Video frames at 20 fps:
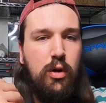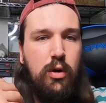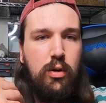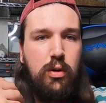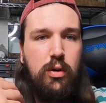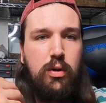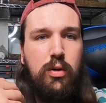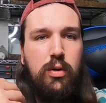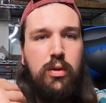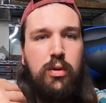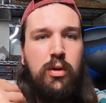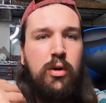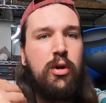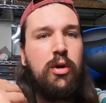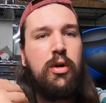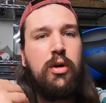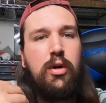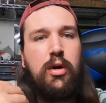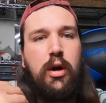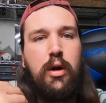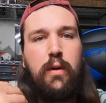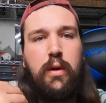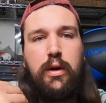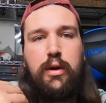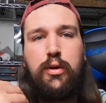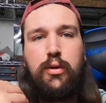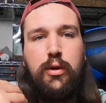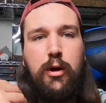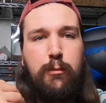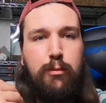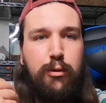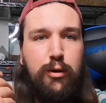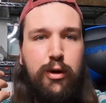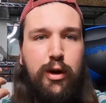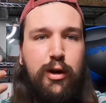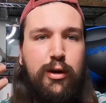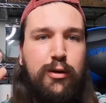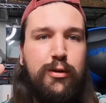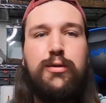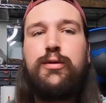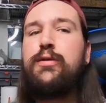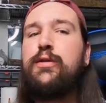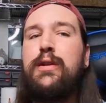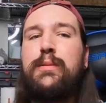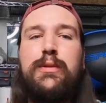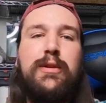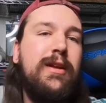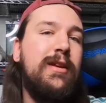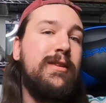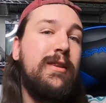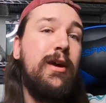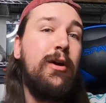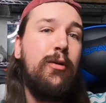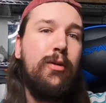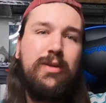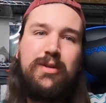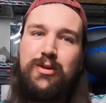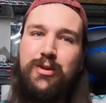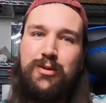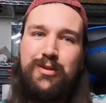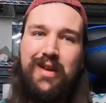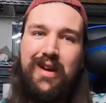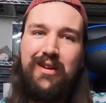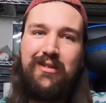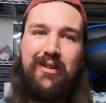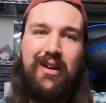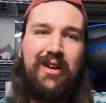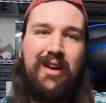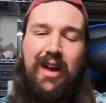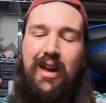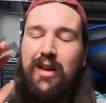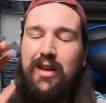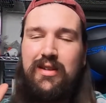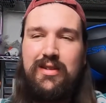oh, I like your leopard geckos or something. Like, they always do that, right?